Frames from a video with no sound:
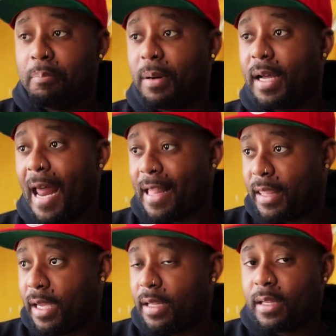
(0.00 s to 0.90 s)
But at
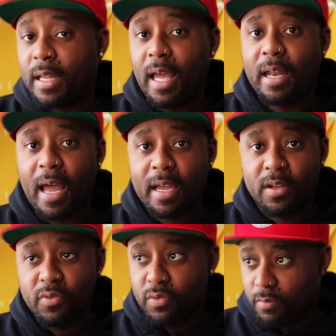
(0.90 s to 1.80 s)
the end of the day,
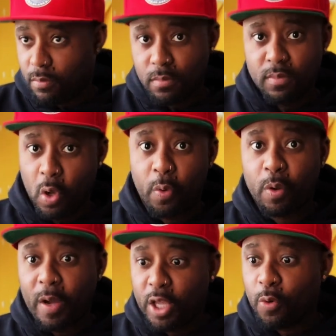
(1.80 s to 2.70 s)
the only
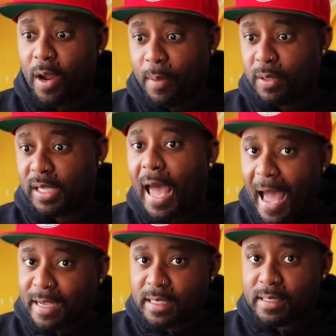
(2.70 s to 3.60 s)
way you were able to
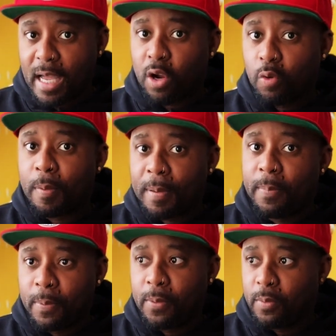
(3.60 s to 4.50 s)
access that group of
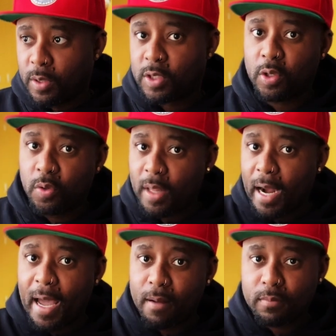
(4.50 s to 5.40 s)
people was through
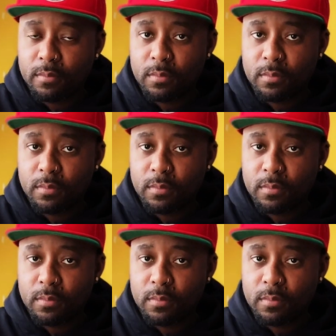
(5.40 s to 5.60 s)
that app.